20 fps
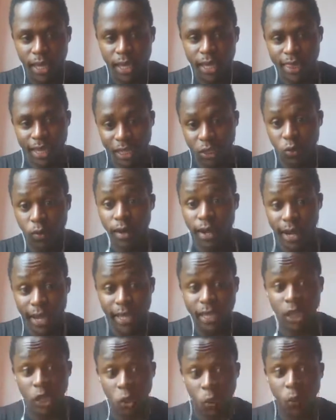That's what
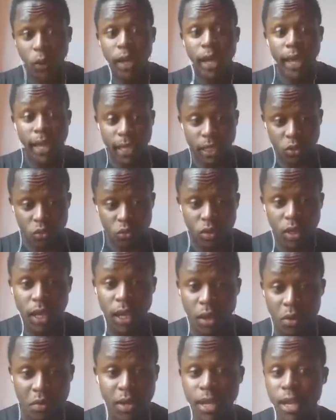I know. He's
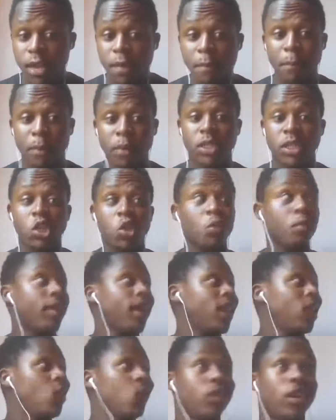really, really important. You
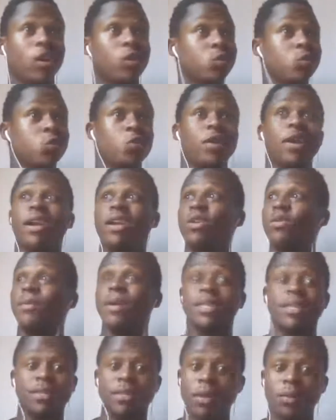might look elsewhere and you
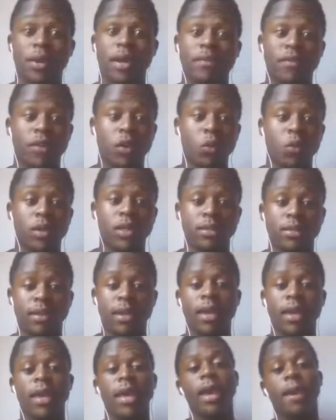must say whatever you want to
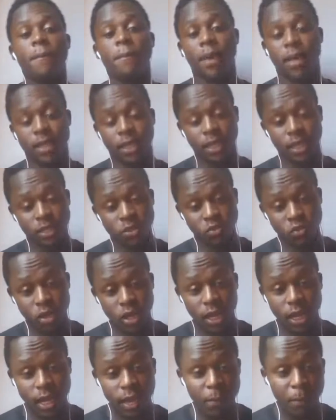say, but he is
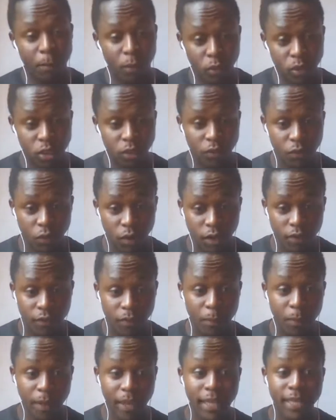really important for
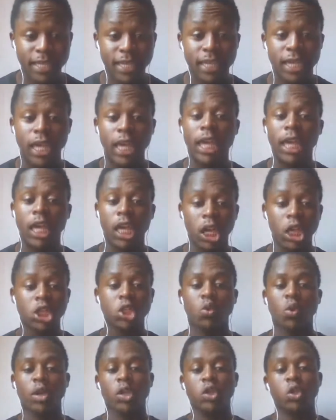Liverpool, and he
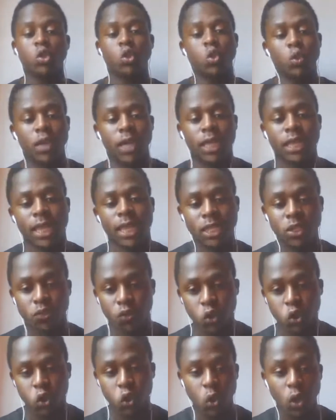is going to do that. That's
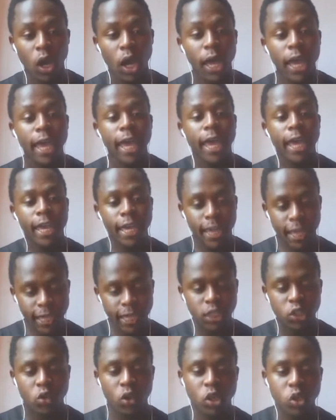for sure. He
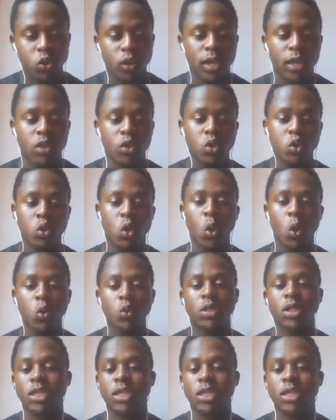is going to get those goals.